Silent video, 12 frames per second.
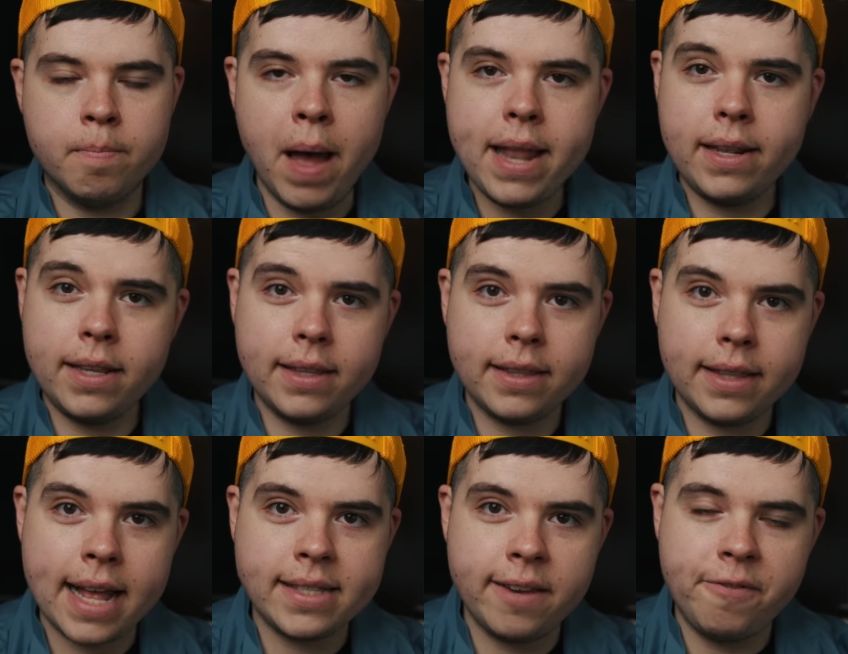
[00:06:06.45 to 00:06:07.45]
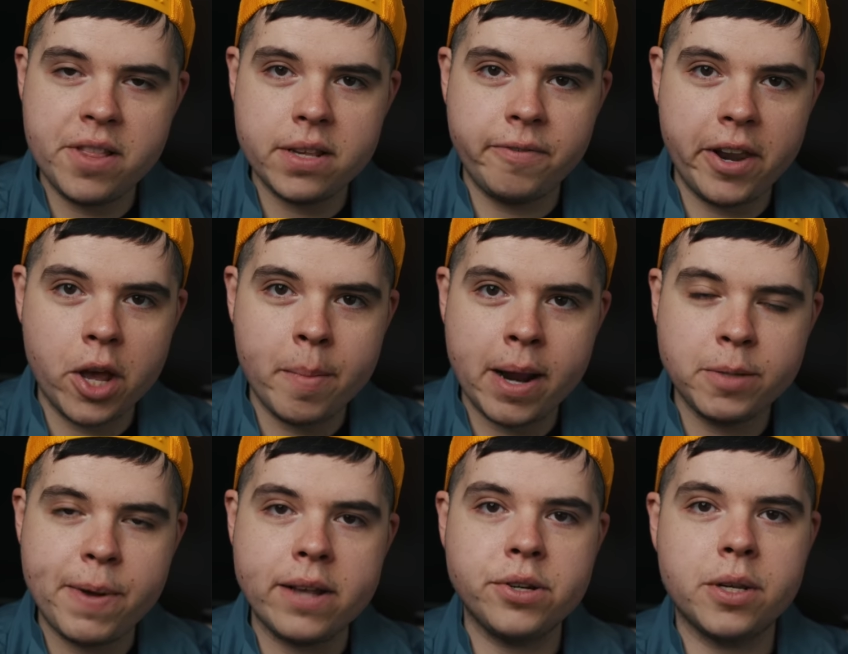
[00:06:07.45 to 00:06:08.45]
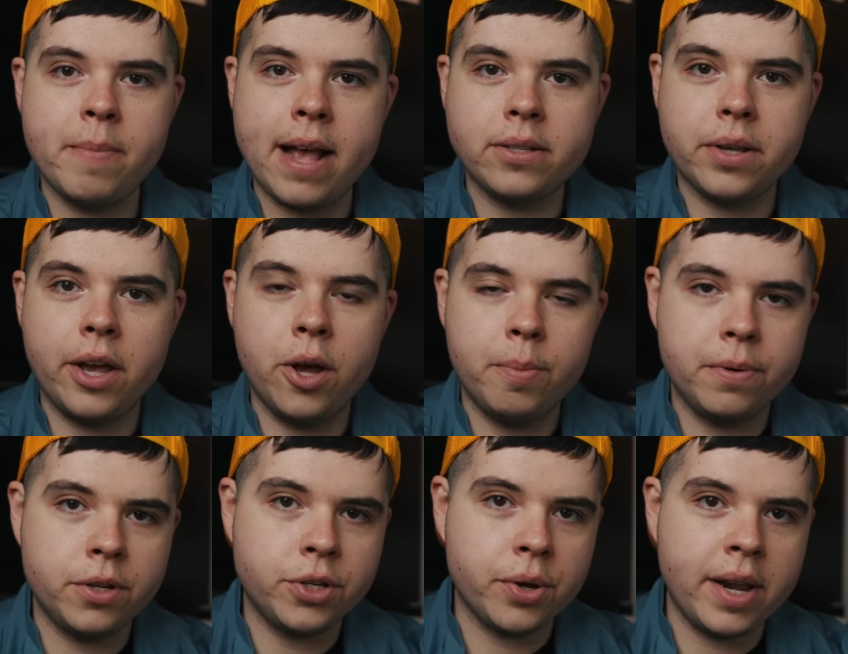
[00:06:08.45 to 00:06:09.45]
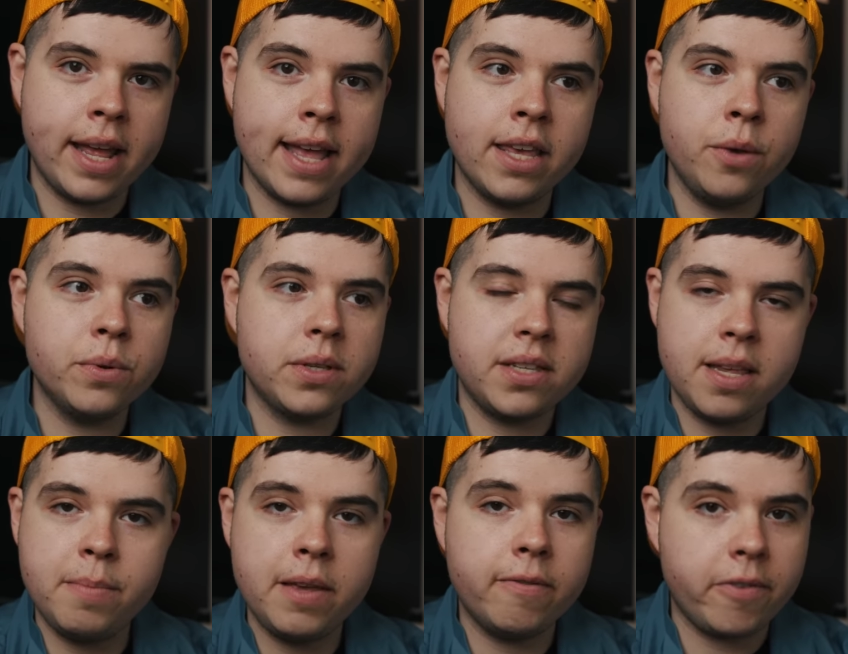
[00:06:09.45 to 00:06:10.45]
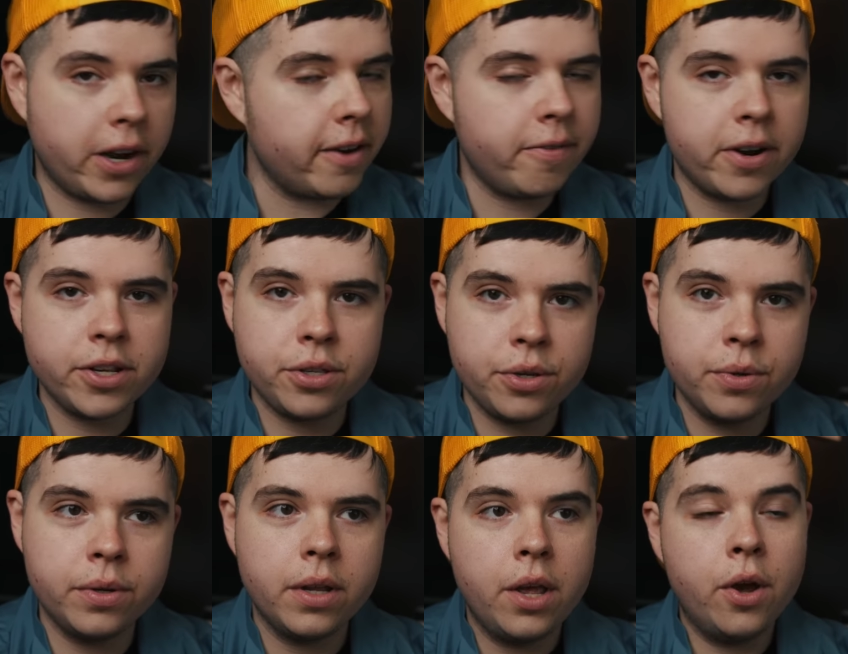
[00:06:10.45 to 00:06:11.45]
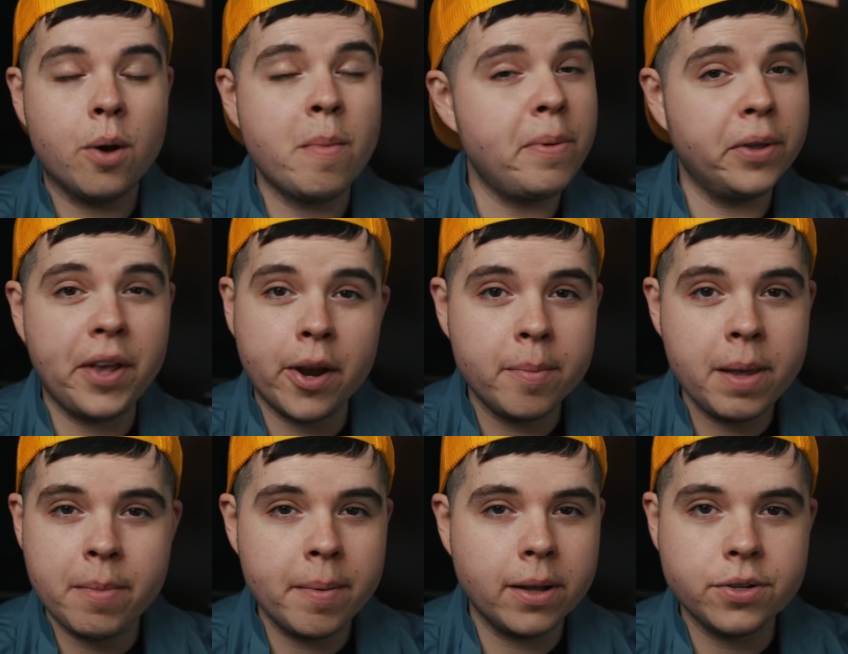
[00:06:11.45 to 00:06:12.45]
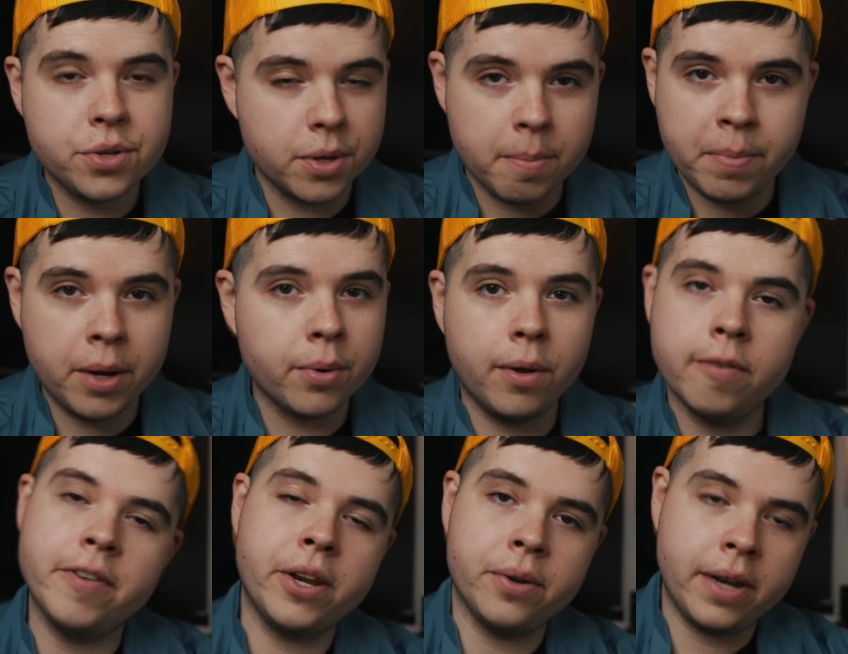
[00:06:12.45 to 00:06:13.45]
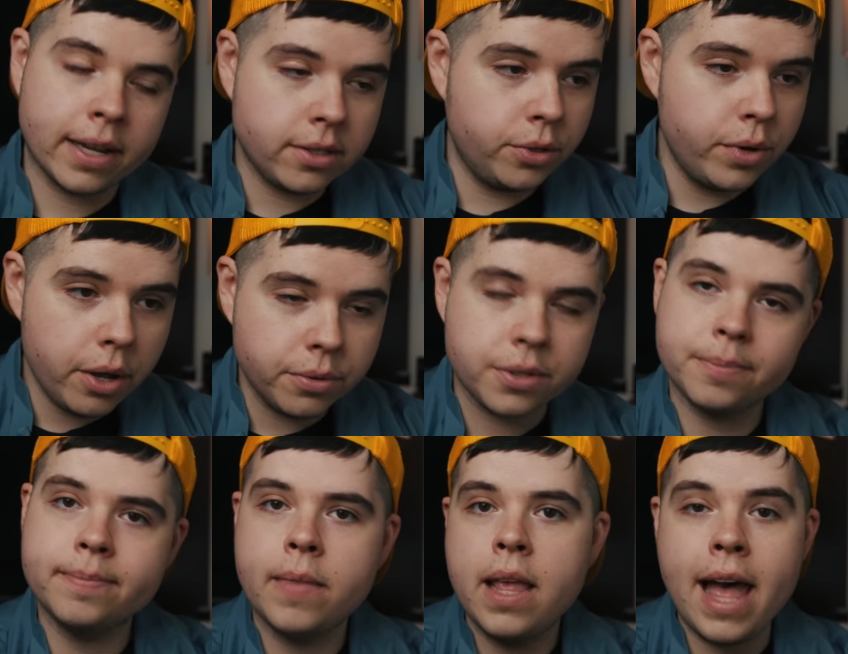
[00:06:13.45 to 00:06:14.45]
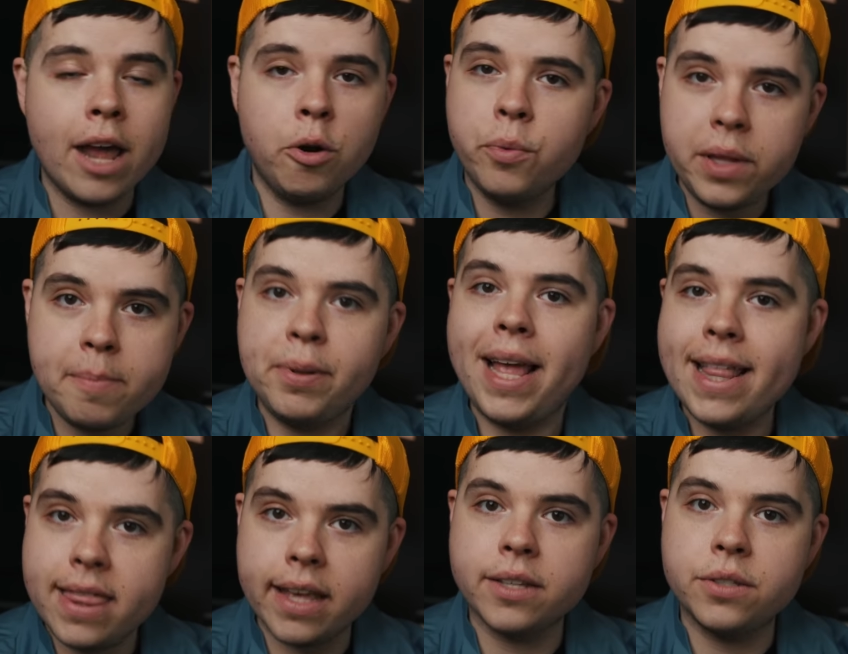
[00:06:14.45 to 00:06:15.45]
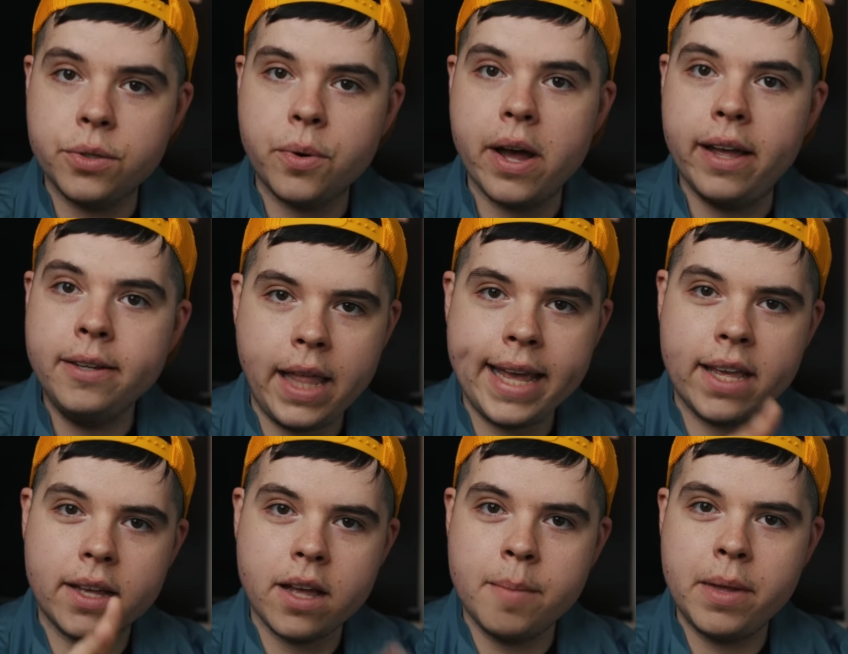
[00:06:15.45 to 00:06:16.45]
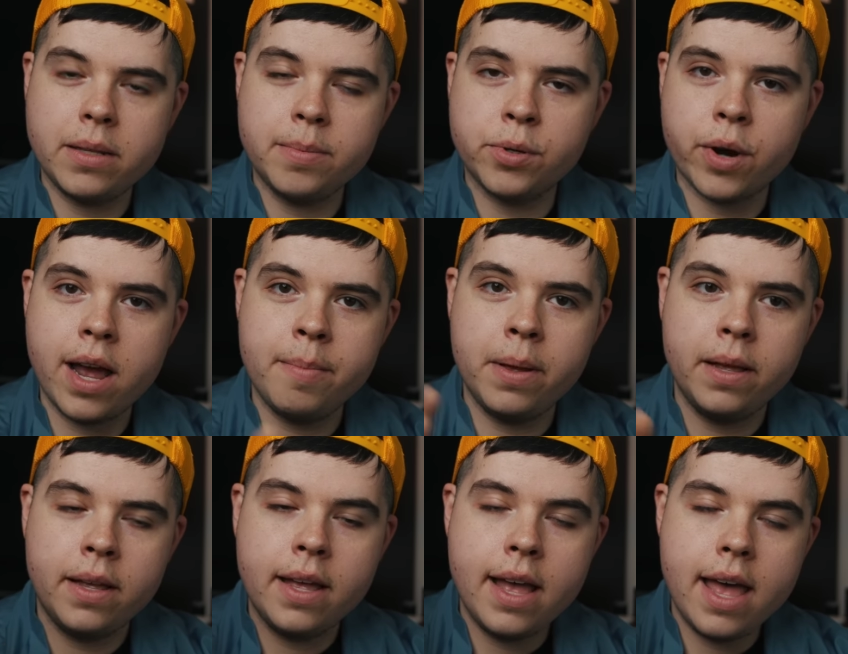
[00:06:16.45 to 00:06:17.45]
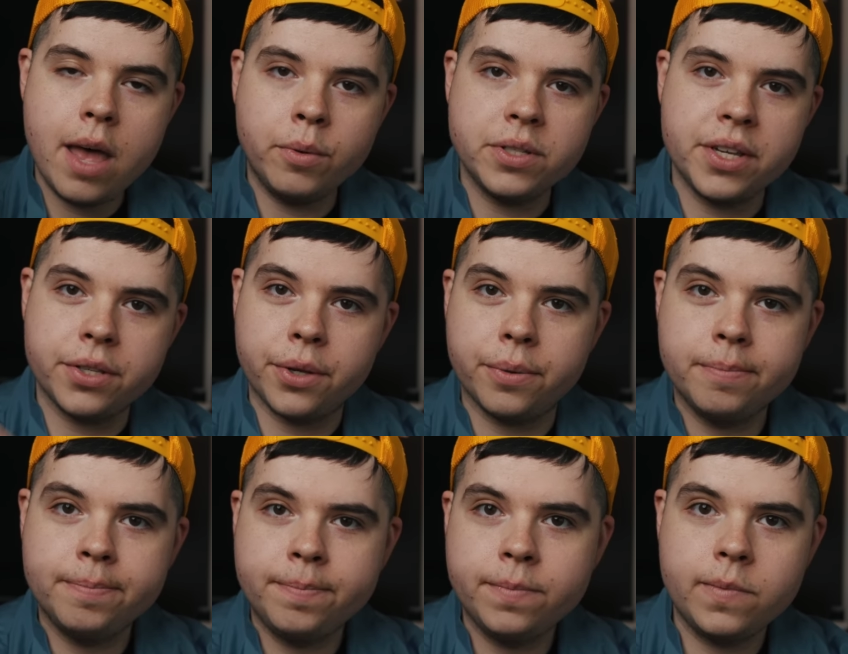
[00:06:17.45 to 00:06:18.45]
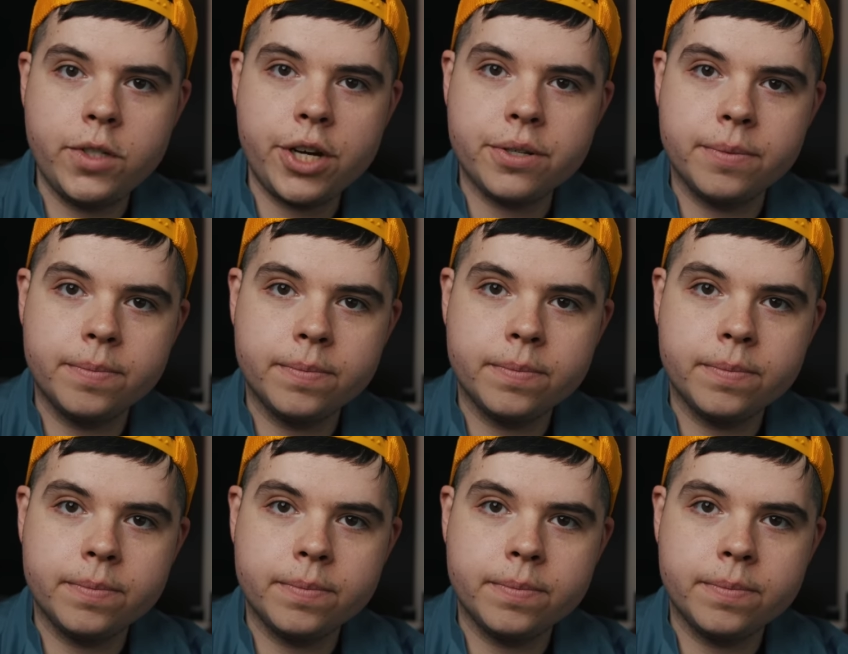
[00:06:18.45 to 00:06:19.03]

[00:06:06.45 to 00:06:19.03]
But that's it for this video. My name is Patrick Tomasso. I hope you enjoyed it. And you will see me very, very soon. Or maybe you'll hear me. Maybe I'll just do a B-roll video next. Who knows? I don't really plan things, do I? Like, comment, subscribe. And we'll see you soon. Cheers.